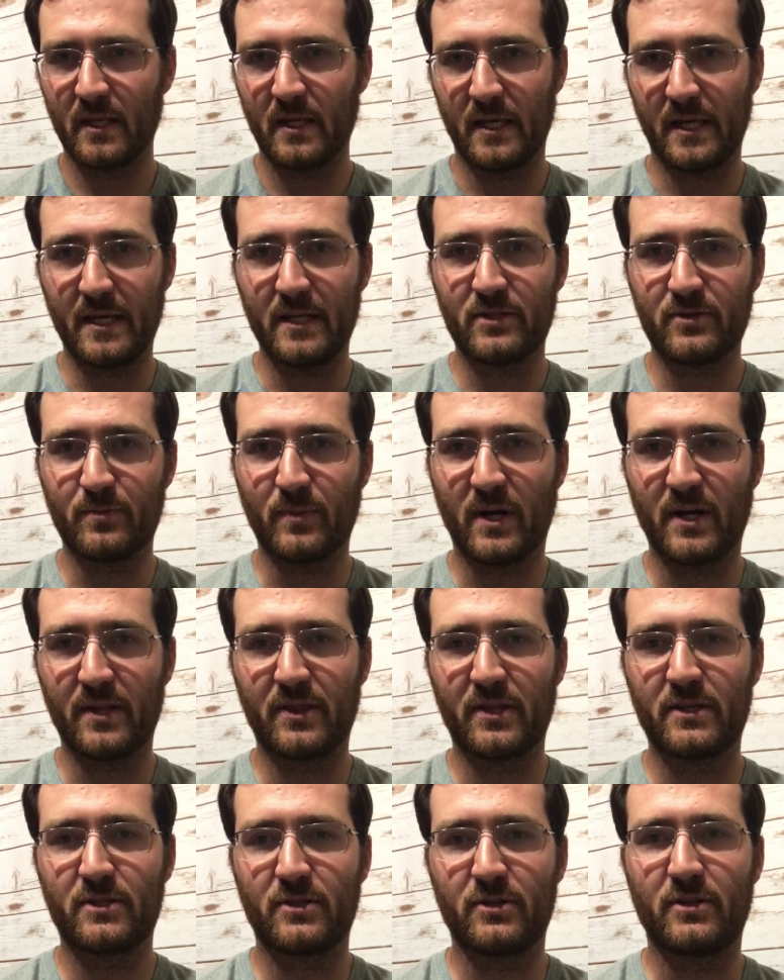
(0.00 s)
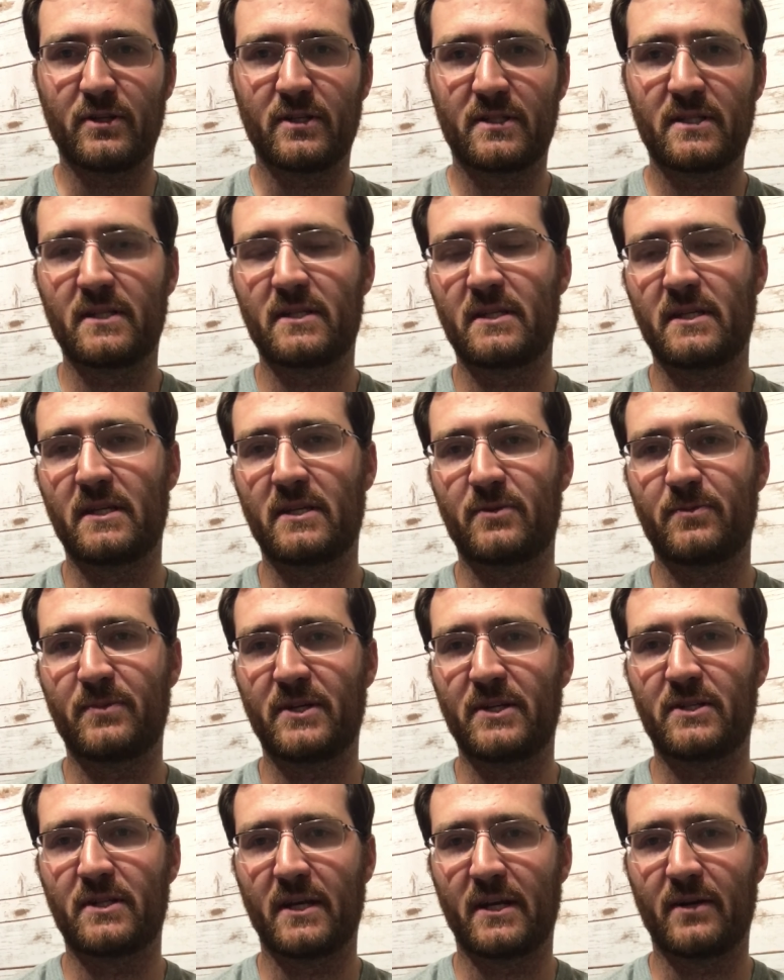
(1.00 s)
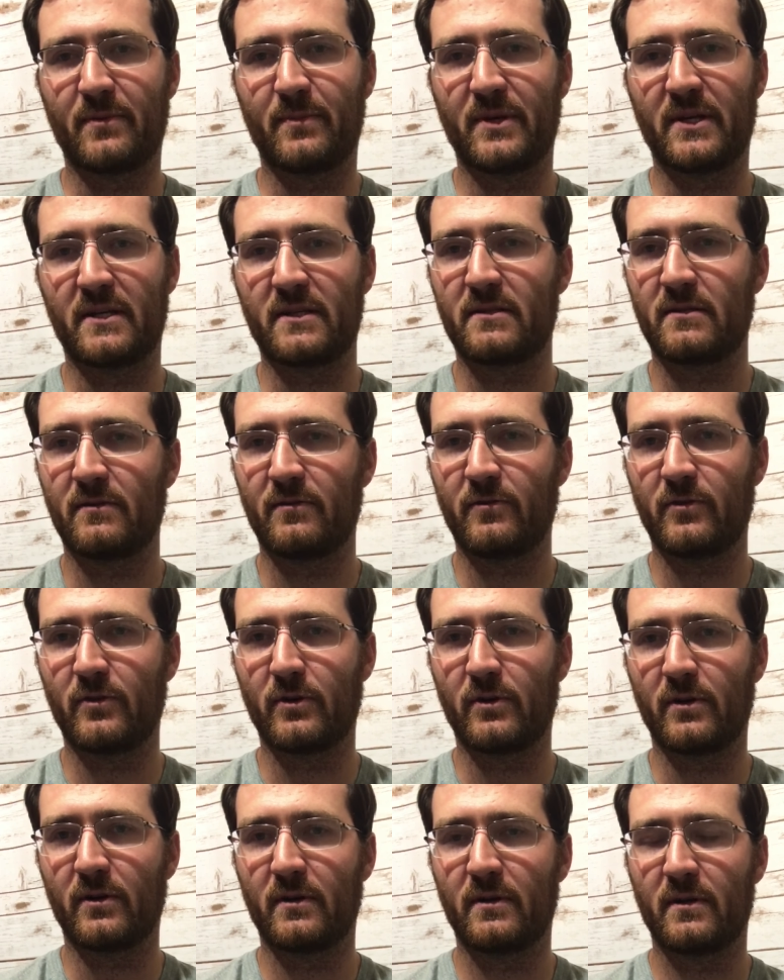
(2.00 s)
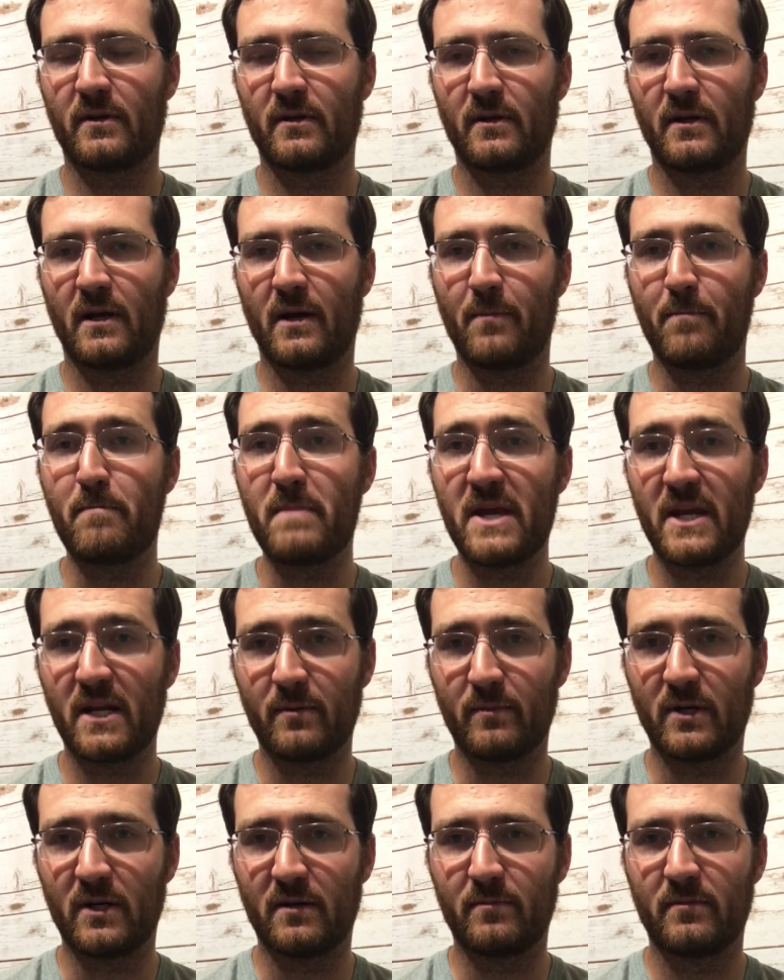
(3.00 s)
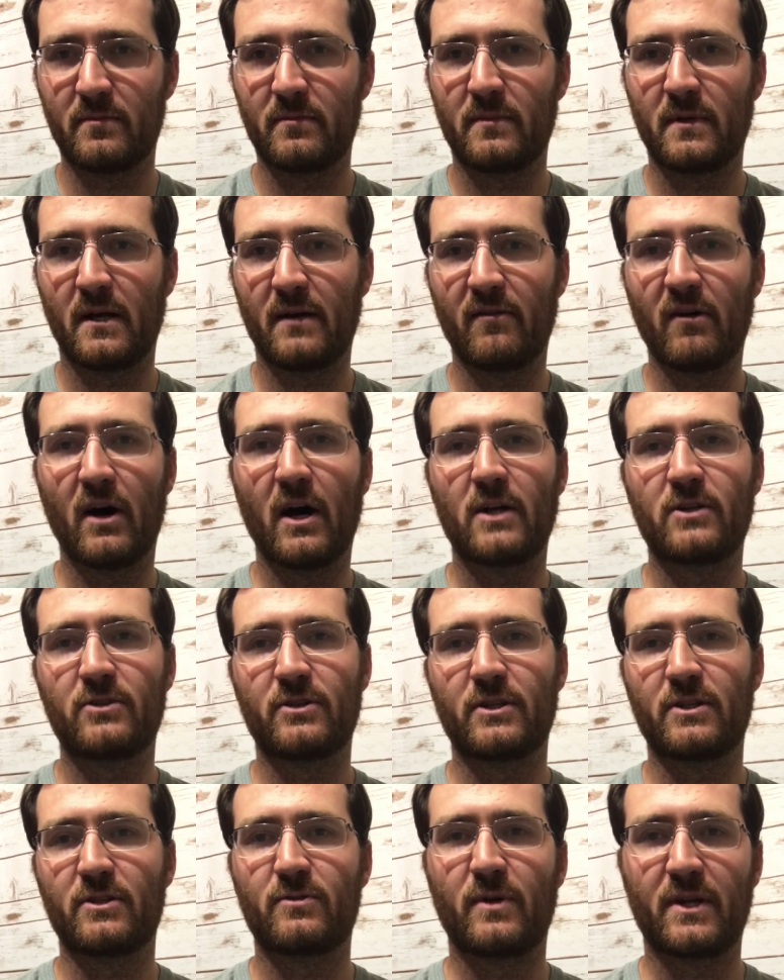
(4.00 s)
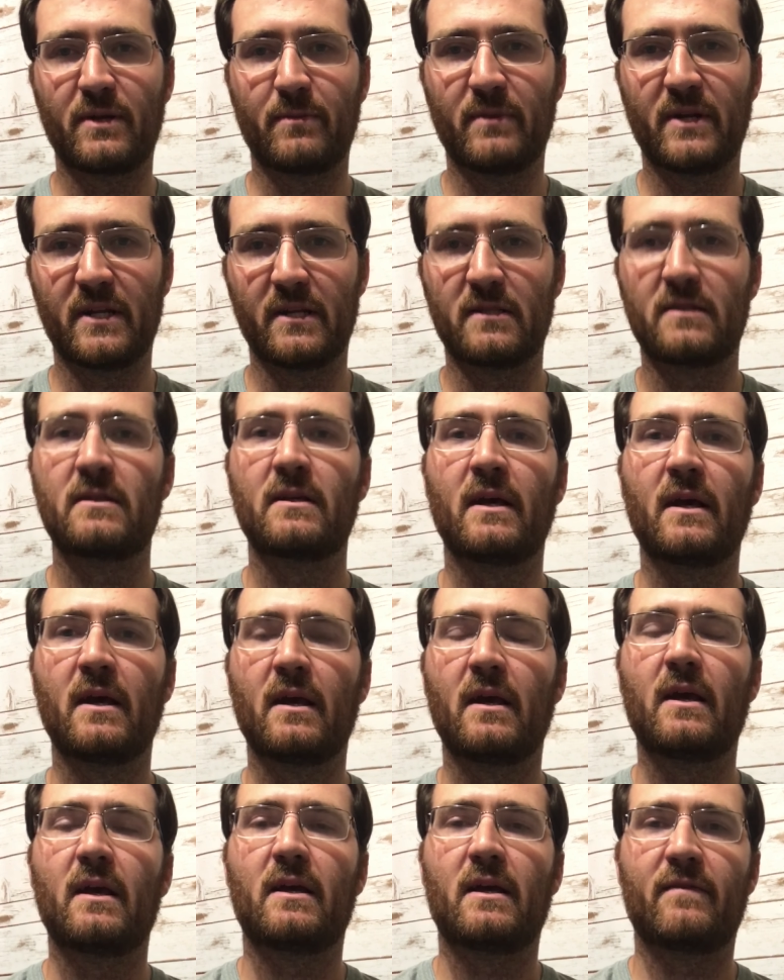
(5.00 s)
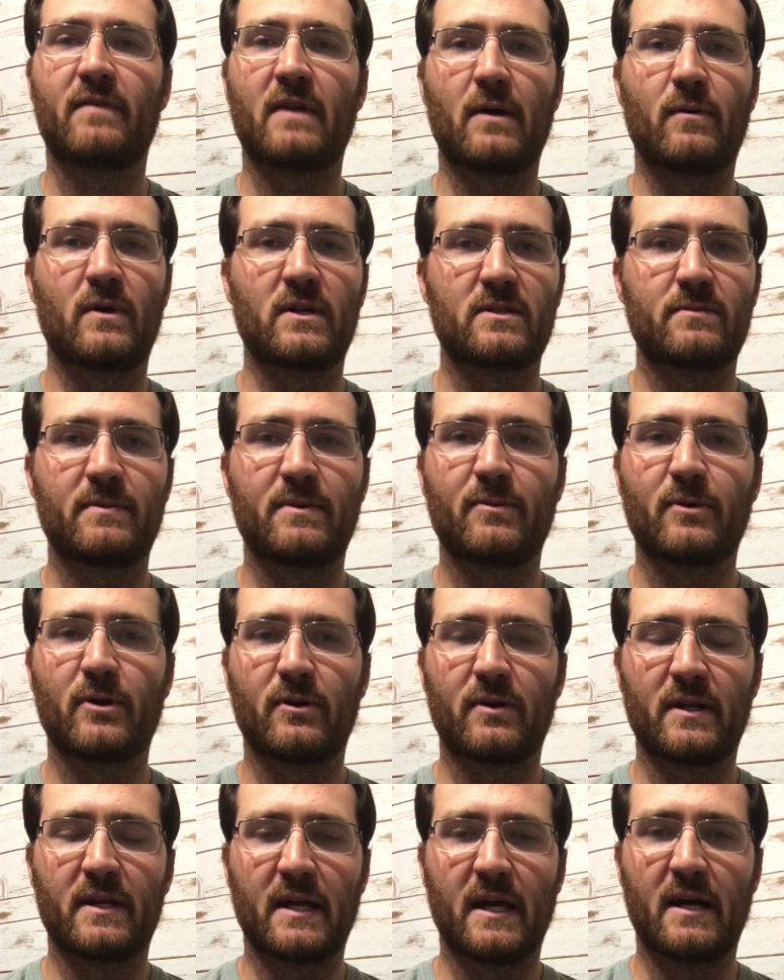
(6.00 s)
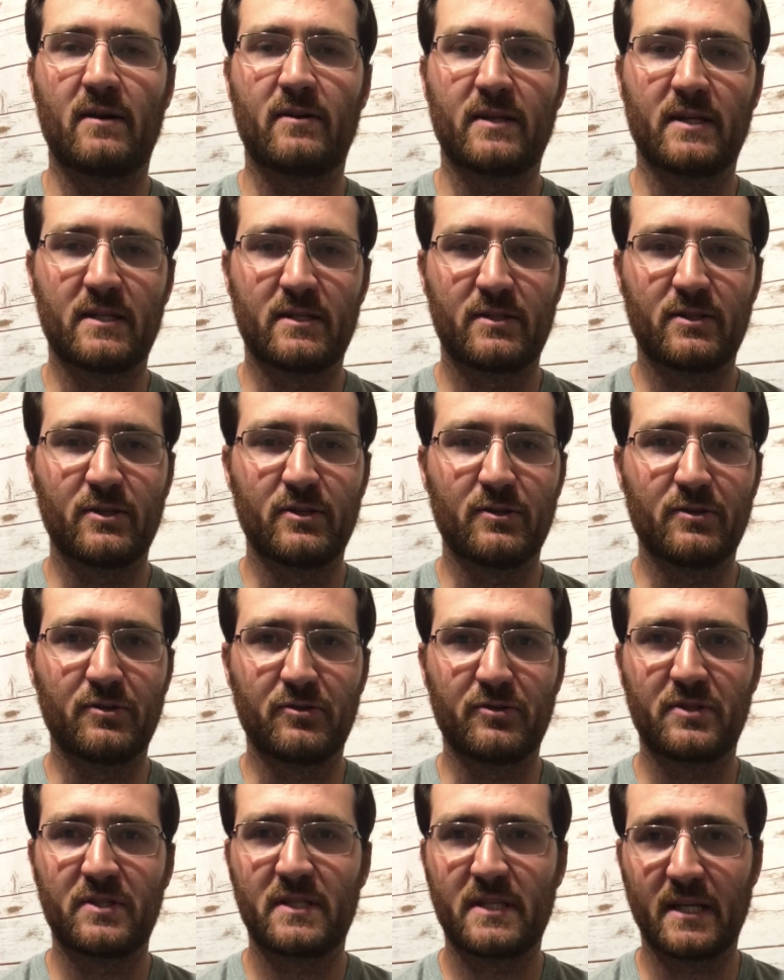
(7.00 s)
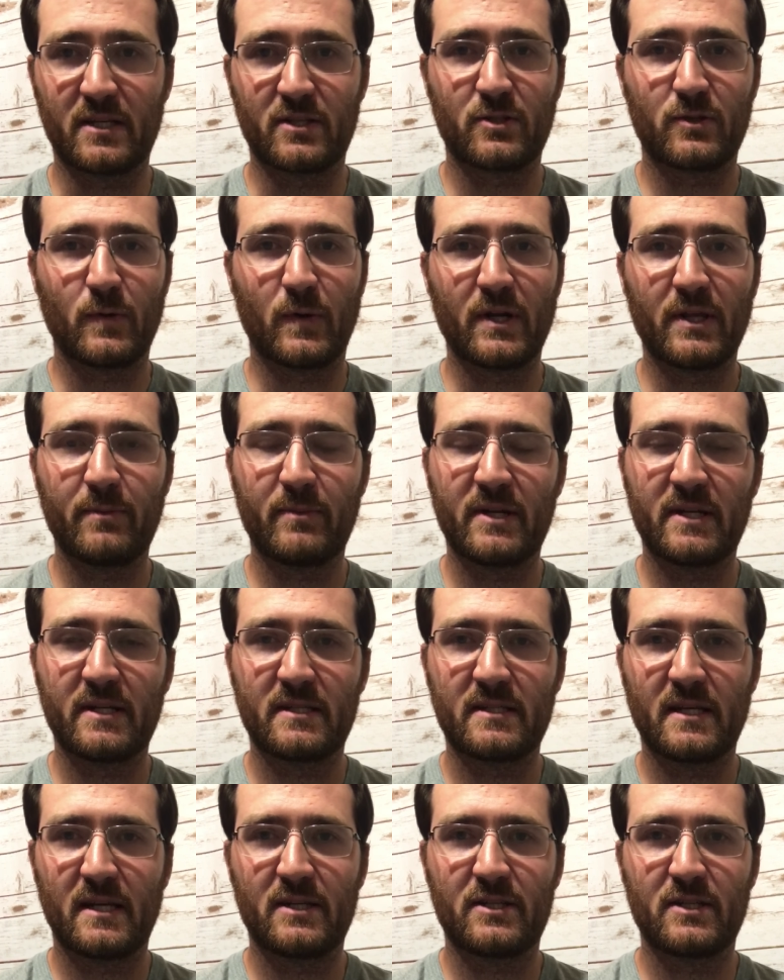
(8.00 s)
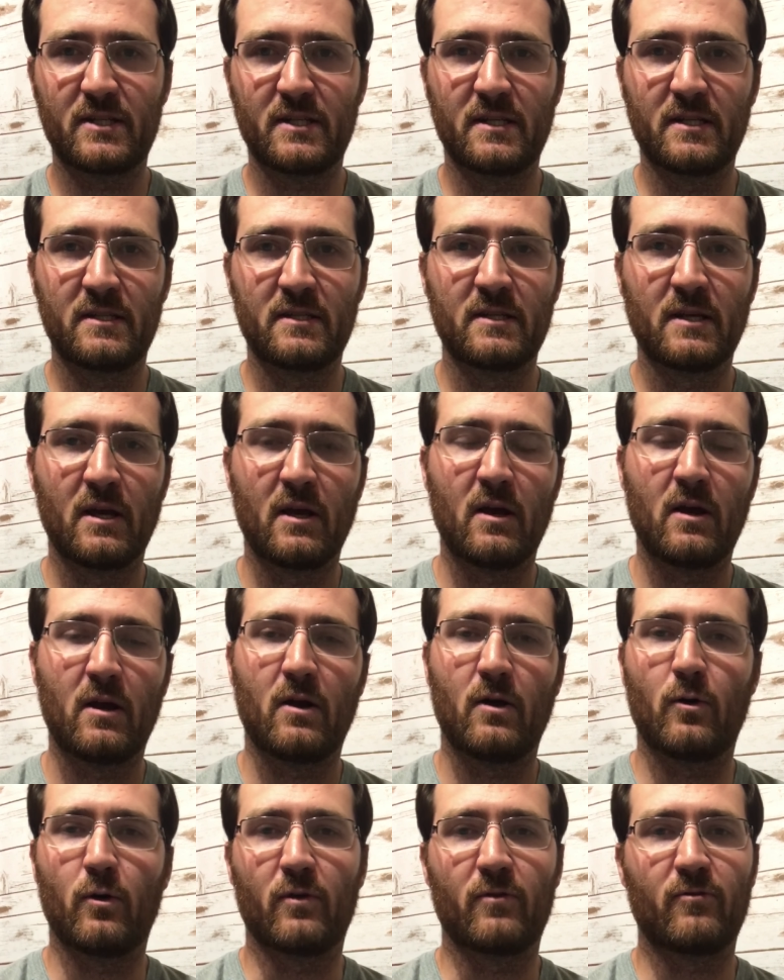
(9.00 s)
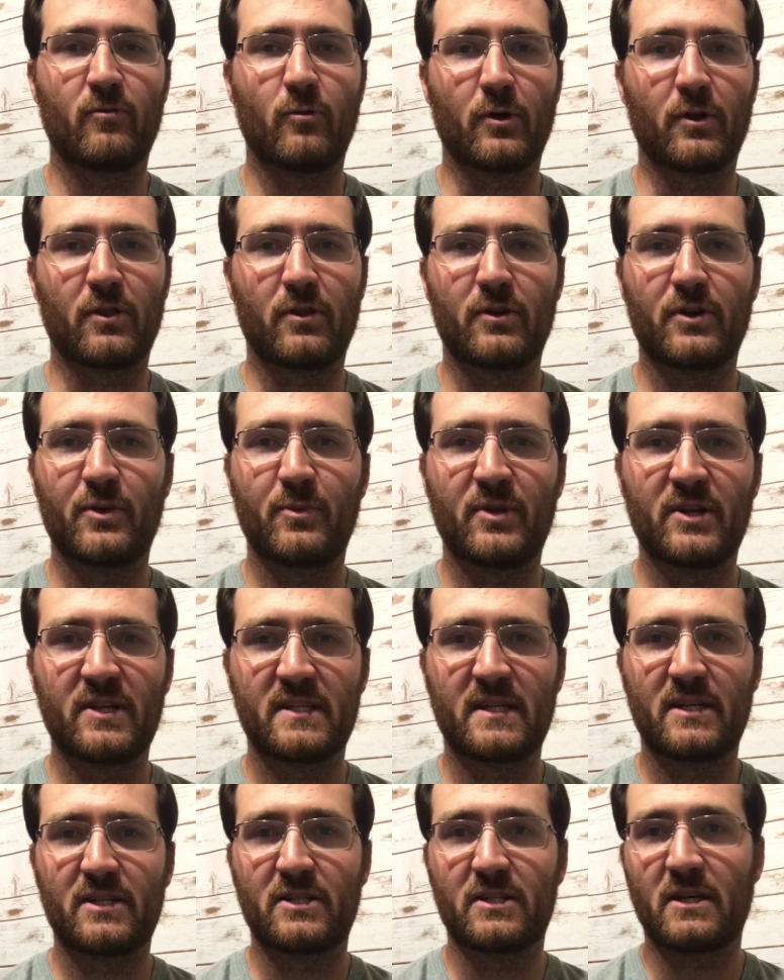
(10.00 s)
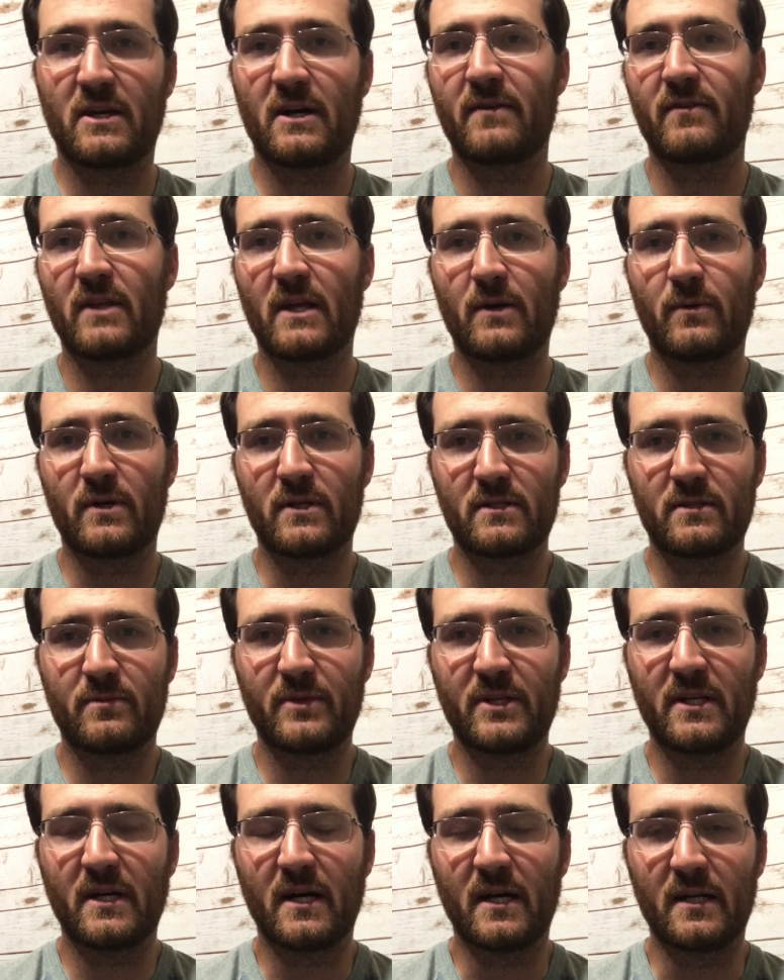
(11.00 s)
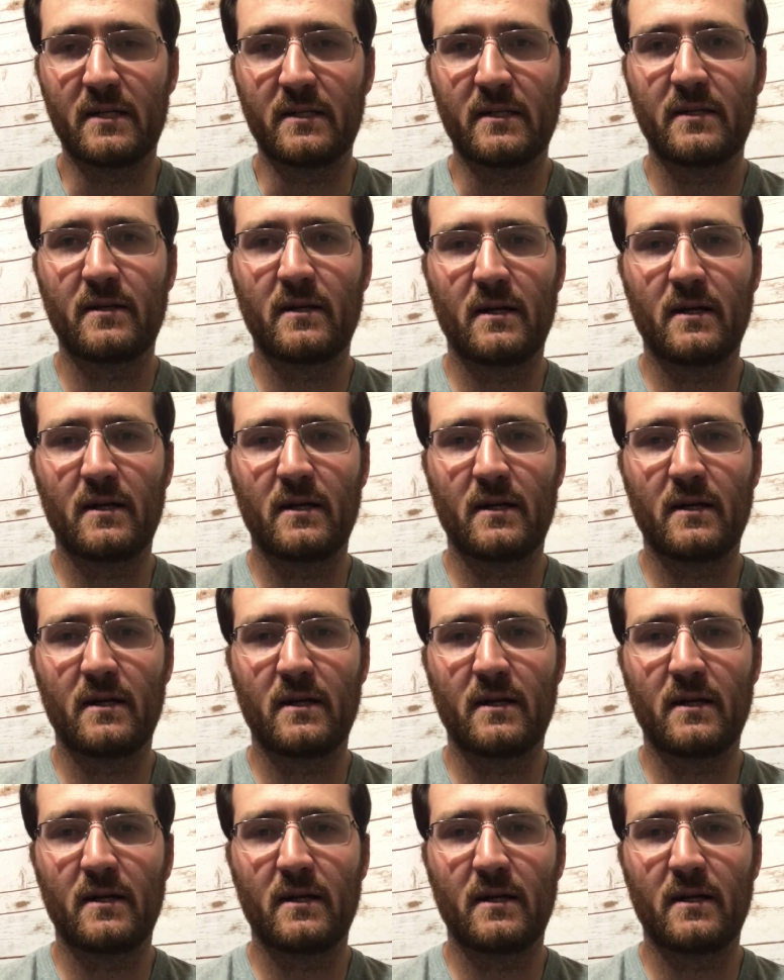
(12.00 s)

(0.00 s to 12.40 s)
each month the student is to see a speech therapist for a minimum of 120 minutes. If that wants to be broken down into 6 20-minute sessions or 4 30-minute sessions, however that wants to be done,